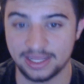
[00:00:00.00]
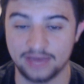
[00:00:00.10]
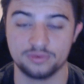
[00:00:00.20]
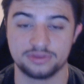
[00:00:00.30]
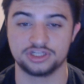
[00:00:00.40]
That
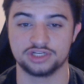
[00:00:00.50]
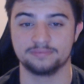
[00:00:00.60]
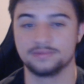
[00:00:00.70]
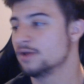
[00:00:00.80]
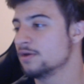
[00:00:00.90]
was such a
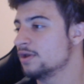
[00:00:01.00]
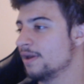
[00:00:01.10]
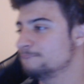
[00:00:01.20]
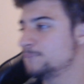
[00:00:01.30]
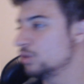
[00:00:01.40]

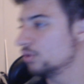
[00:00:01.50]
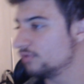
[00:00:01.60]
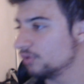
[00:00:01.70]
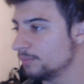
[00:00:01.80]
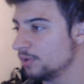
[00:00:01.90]

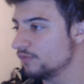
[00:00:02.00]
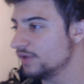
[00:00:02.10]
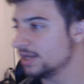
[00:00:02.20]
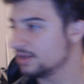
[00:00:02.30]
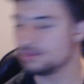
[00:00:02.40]
beautiful
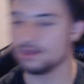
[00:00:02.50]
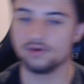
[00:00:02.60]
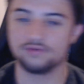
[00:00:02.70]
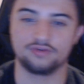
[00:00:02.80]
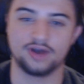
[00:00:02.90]
movie in
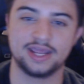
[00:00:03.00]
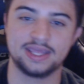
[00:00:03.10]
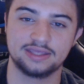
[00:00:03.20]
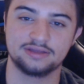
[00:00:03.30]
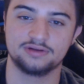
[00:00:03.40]
itself, right?